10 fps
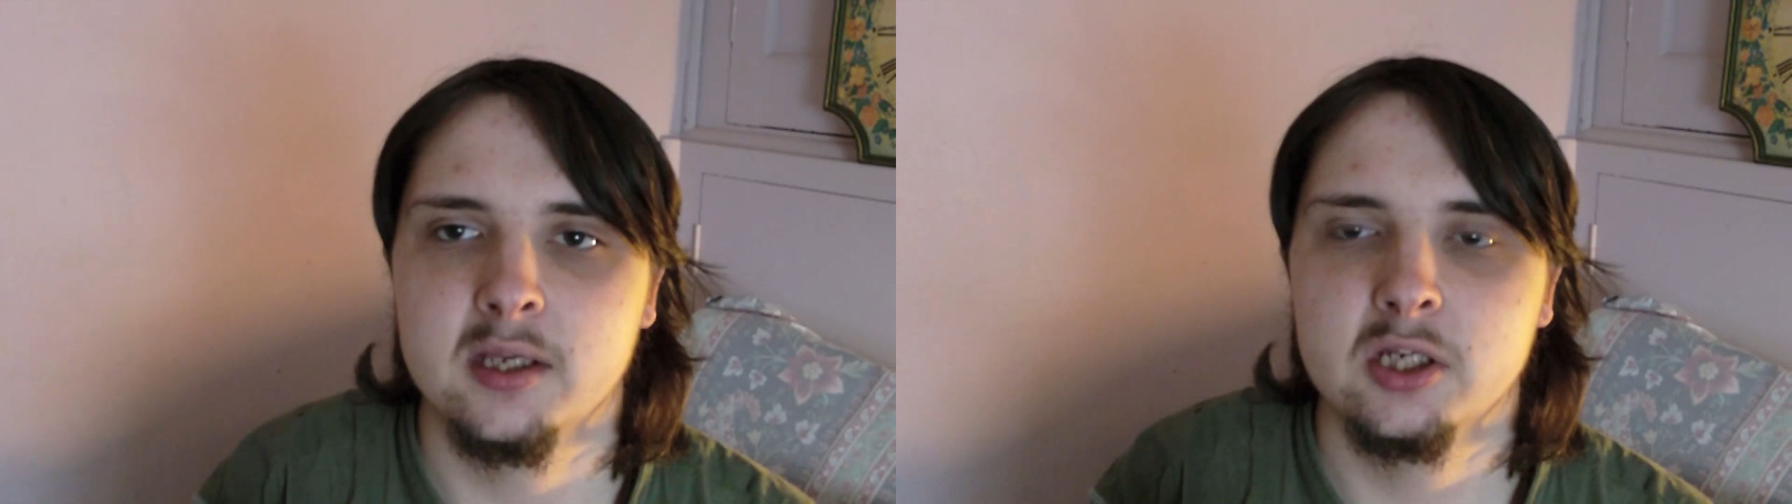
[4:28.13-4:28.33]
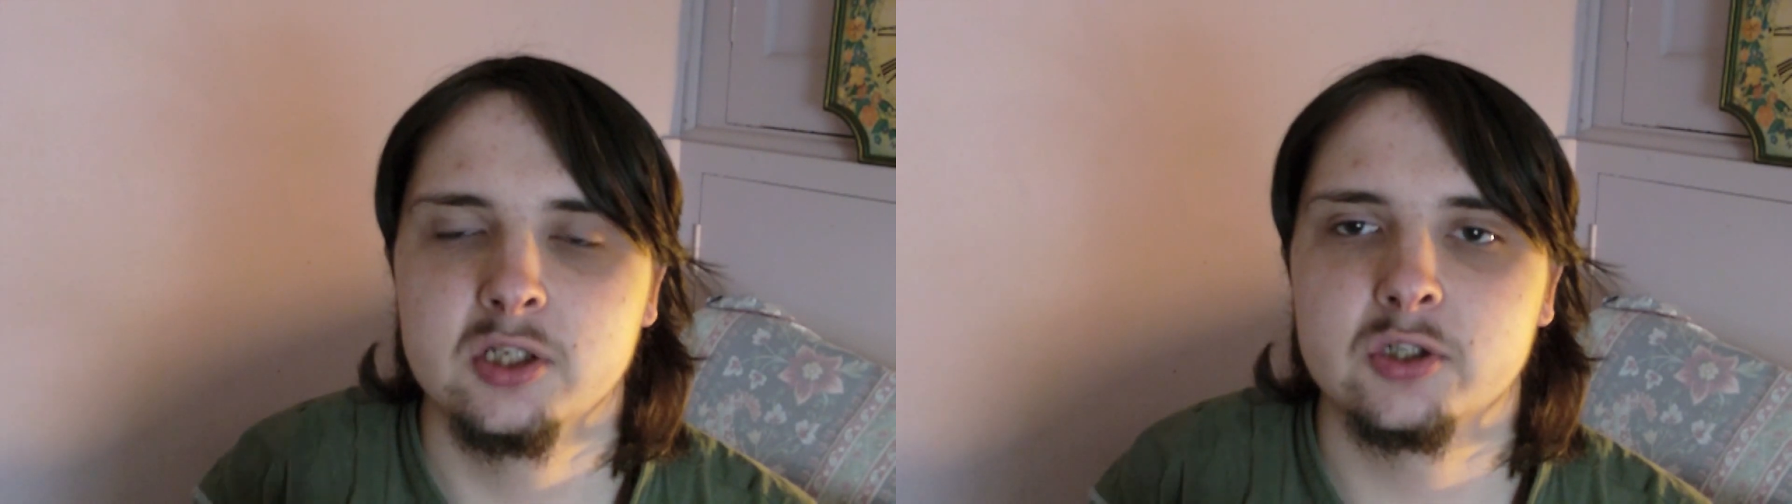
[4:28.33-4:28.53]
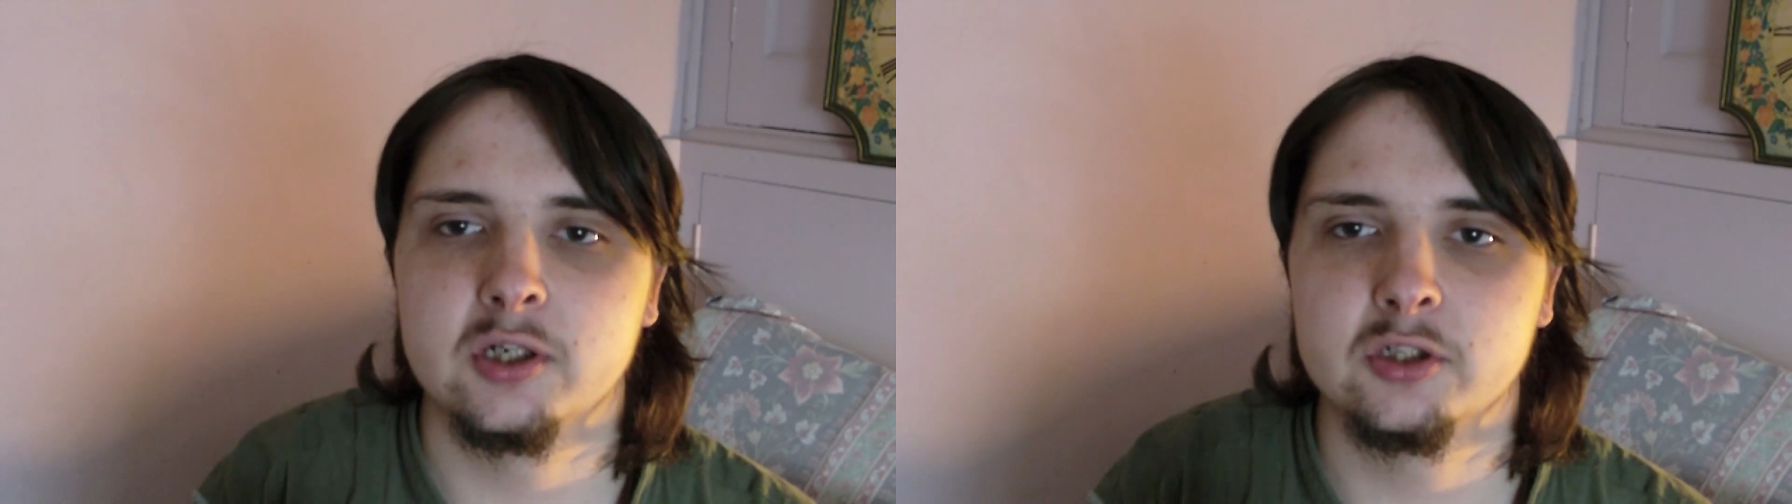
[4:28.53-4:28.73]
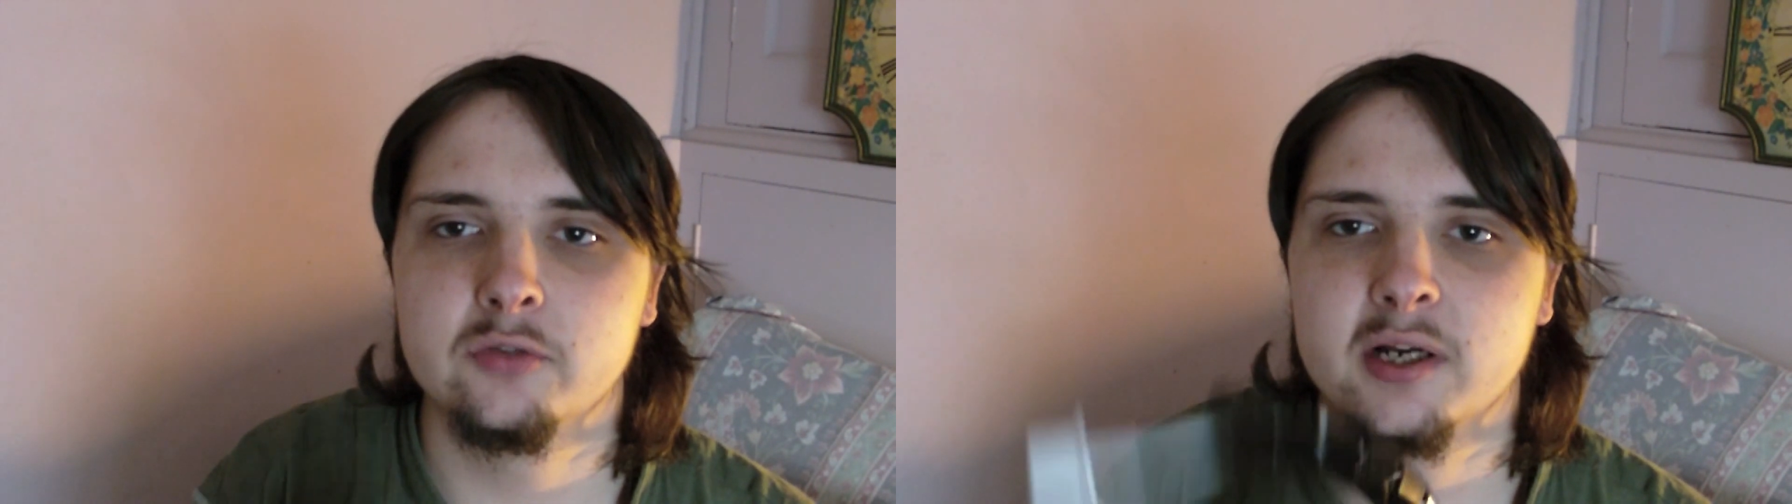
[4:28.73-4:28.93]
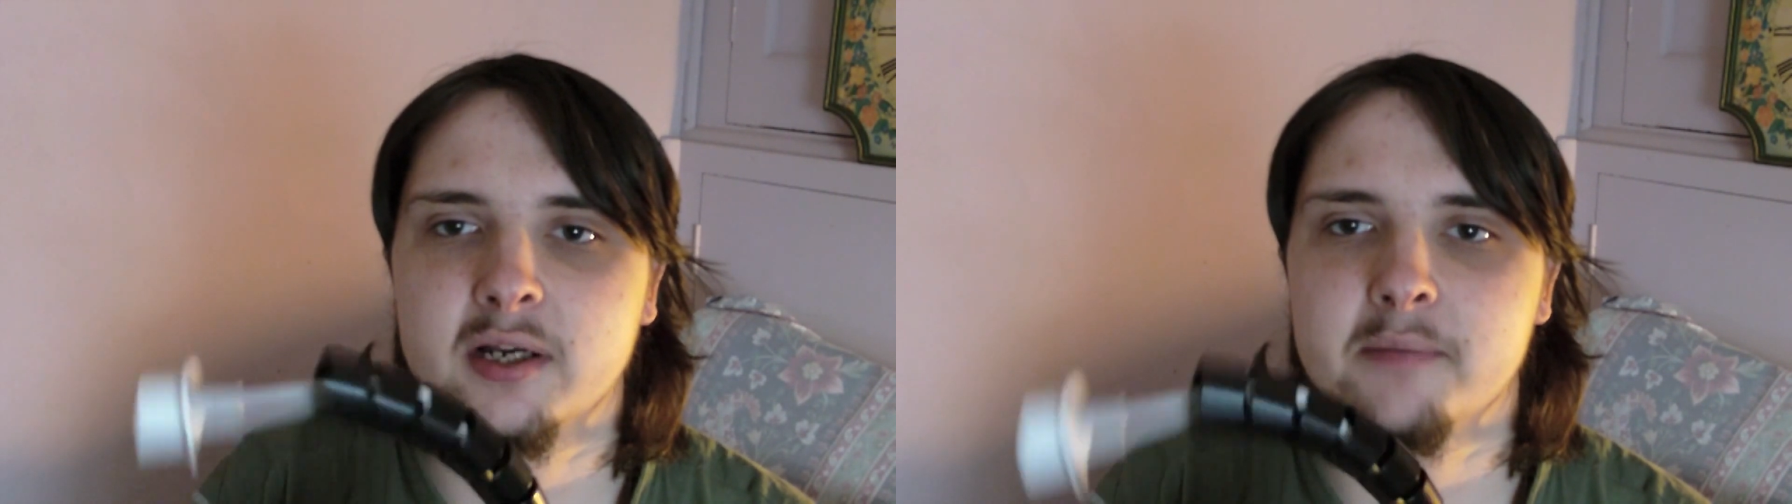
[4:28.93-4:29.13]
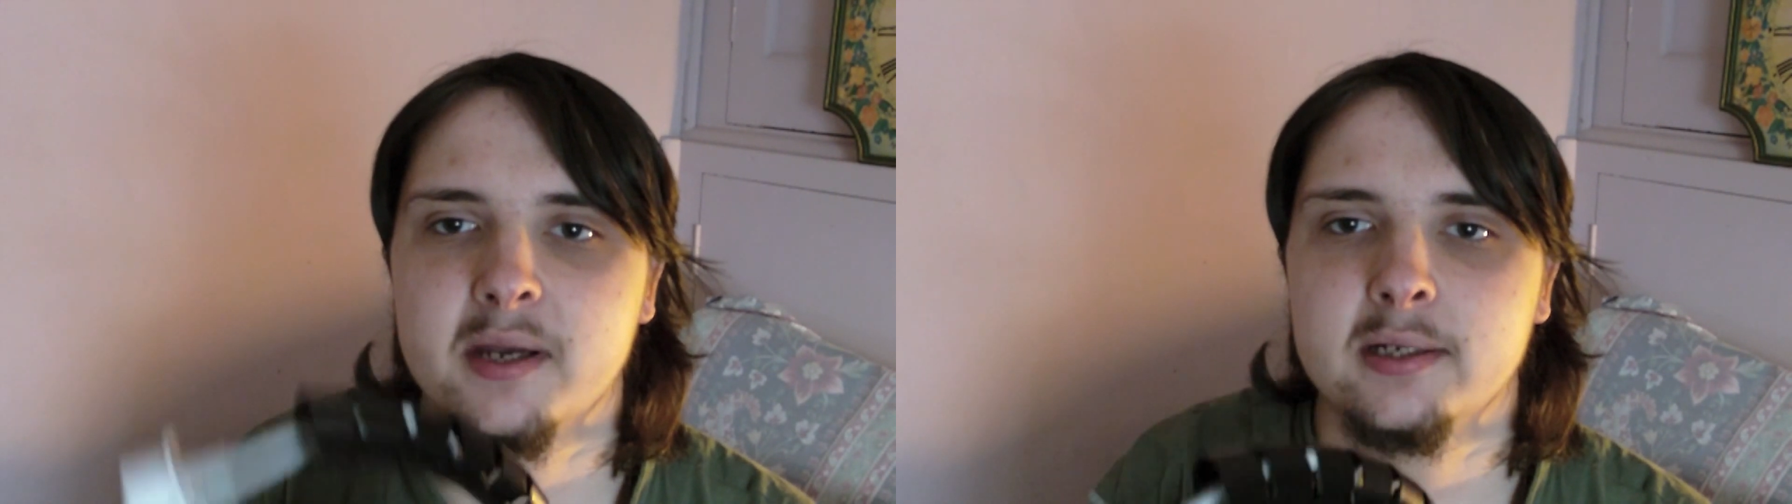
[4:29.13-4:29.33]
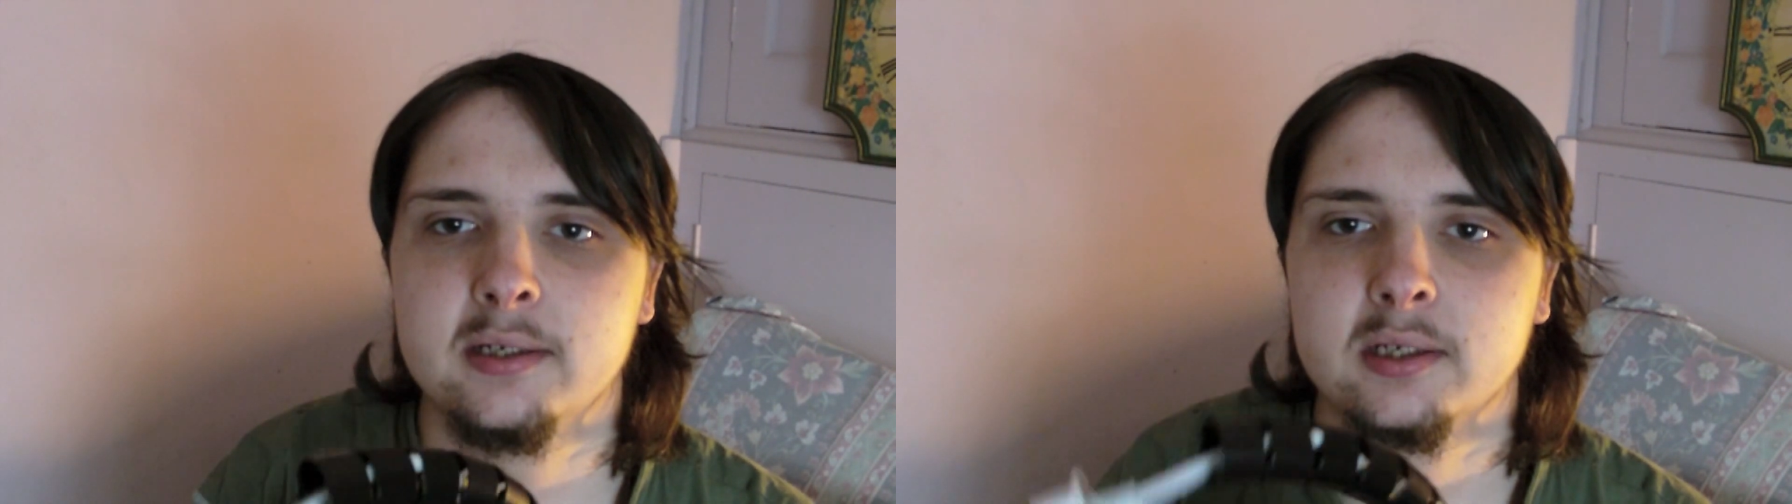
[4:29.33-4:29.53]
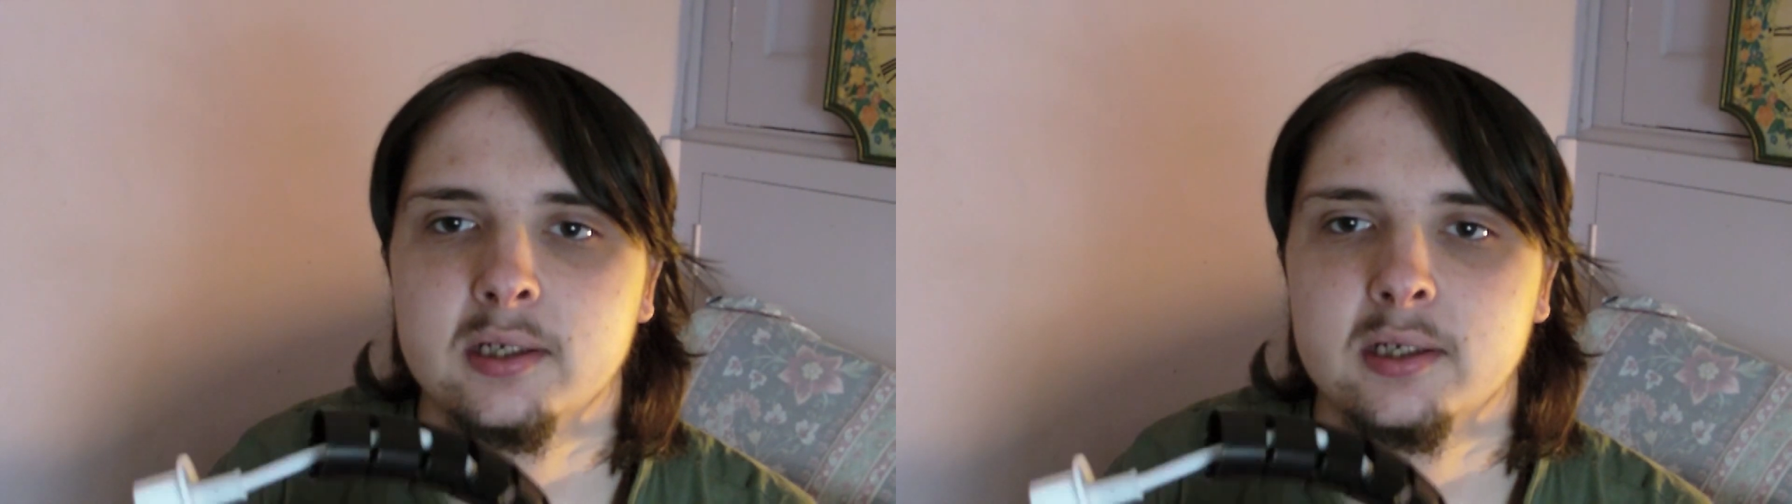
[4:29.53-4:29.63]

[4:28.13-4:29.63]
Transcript: So I do recommend